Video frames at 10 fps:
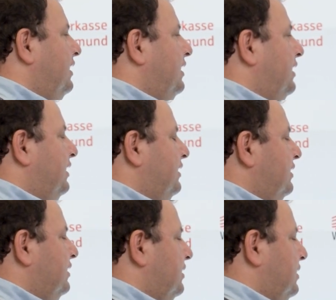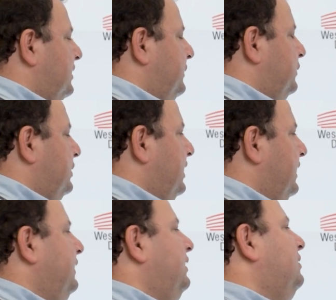And
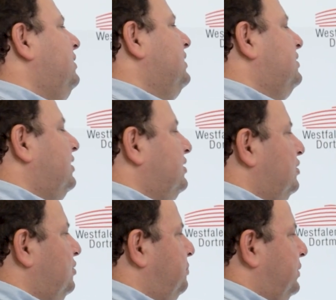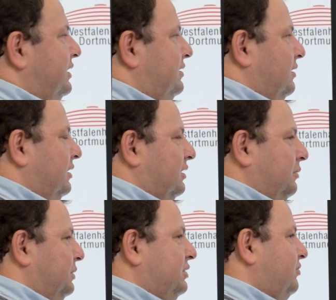here he started to play it a little
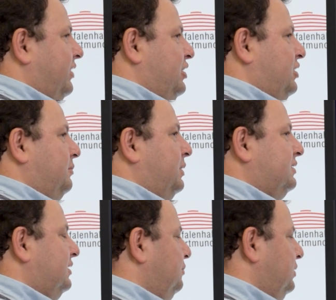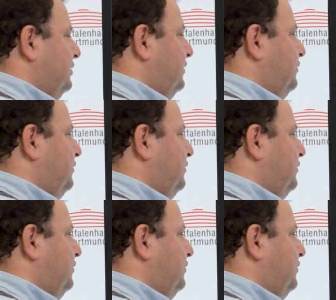bit strange, I must admit.